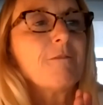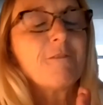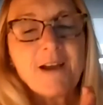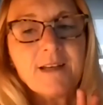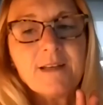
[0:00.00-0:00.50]

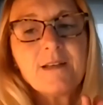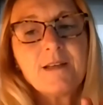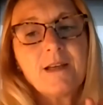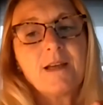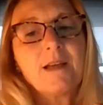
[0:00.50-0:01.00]
fun
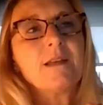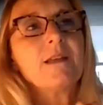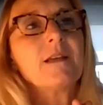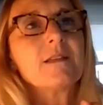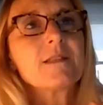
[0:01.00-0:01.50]

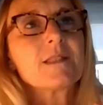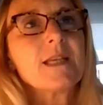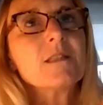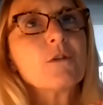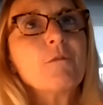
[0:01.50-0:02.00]
and
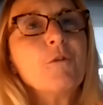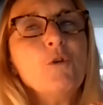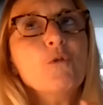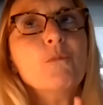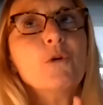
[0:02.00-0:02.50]
sense of
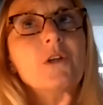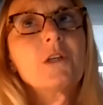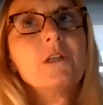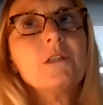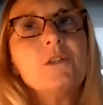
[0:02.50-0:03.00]

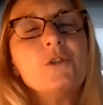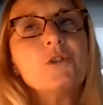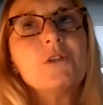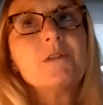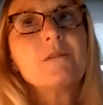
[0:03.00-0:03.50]
humor
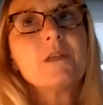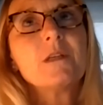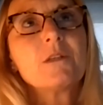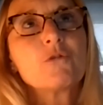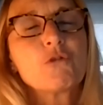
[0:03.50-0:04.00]

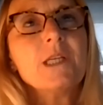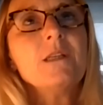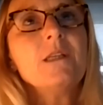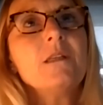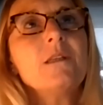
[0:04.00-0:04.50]
during
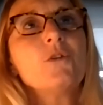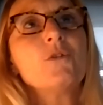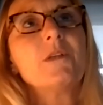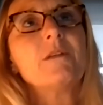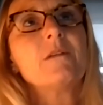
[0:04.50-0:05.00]
training,
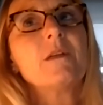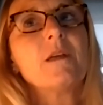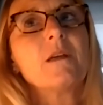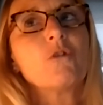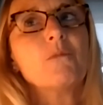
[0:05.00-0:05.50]

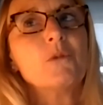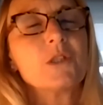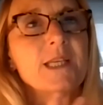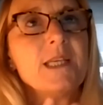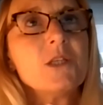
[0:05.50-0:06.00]
during
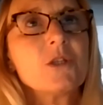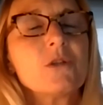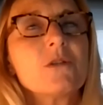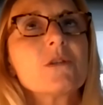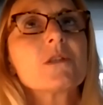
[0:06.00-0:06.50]

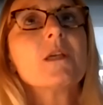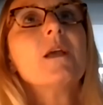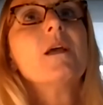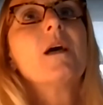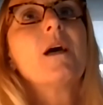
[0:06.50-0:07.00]
conversations
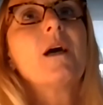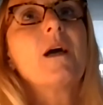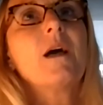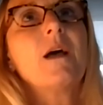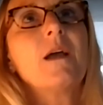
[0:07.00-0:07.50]

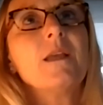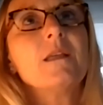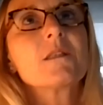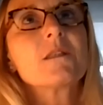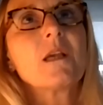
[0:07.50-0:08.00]

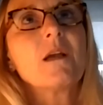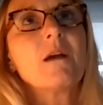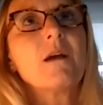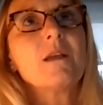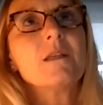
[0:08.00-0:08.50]
is
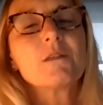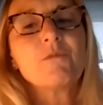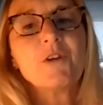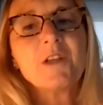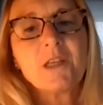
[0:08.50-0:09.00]

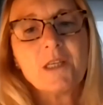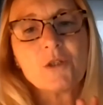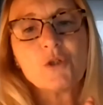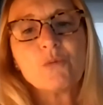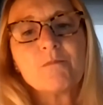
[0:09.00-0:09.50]
very key
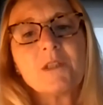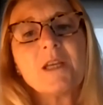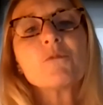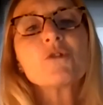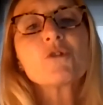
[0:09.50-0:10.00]
to
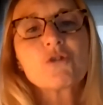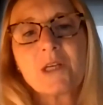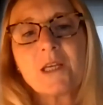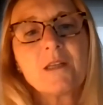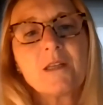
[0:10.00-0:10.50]

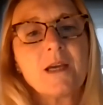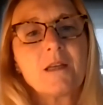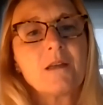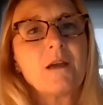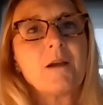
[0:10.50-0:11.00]
demonstrate that